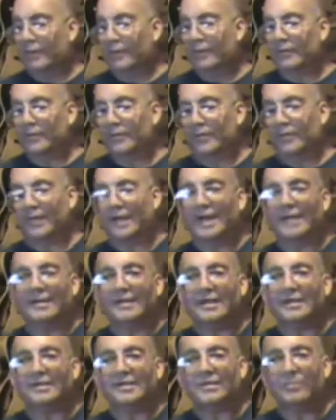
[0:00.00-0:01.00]
So that
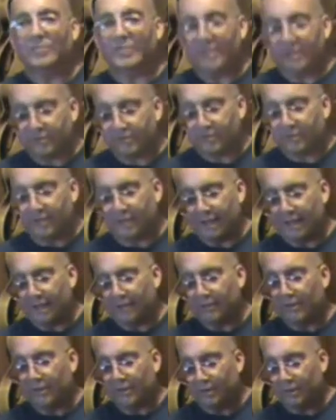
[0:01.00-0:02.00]
takes the mystery
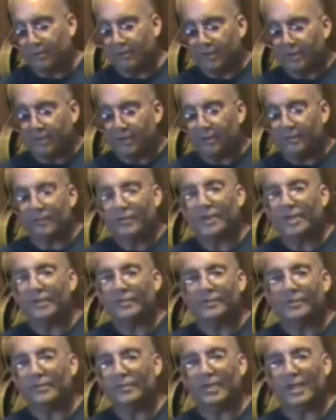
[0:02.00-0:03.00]
out. You don't need to run
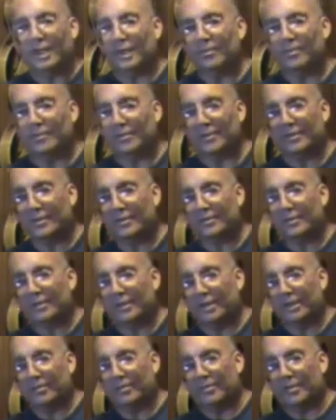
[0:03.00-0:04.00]
two cables at the
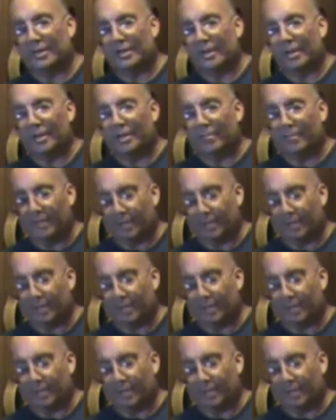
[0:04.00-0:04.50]
same time.